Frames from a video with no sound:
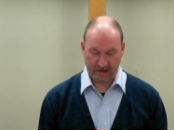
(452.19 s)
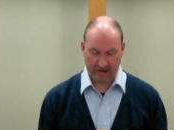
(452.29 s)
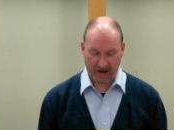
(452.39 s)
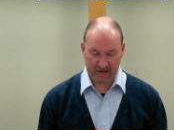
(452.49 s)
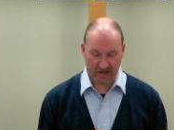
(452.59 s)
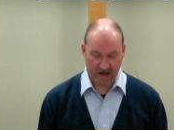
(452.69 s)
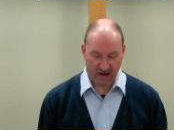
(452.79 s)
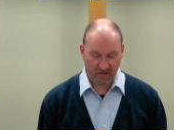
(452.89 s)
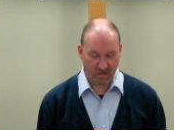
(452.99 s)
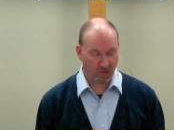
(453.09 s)
Isaiah
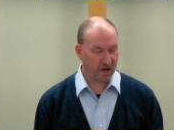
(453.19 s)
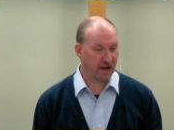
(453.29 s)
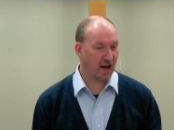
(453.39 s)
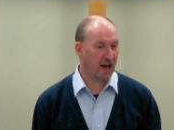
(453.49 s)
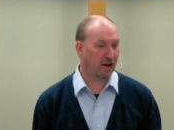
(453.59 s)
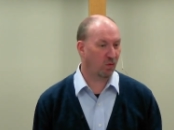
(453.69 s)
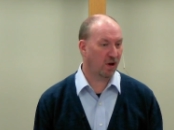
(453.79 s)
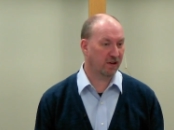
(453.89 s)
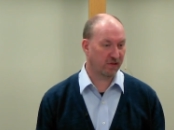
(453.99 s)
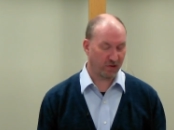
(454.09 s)
49, 1
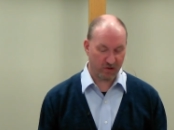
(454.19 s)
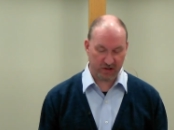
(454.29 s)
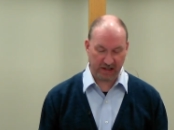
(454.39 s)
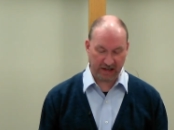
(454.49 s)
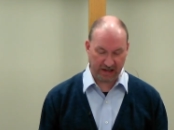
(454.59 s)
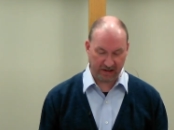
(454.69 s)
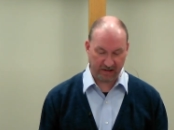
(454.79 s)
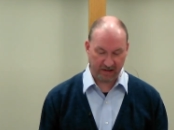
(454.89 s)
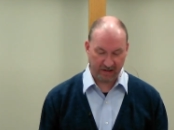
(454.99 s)
to 13,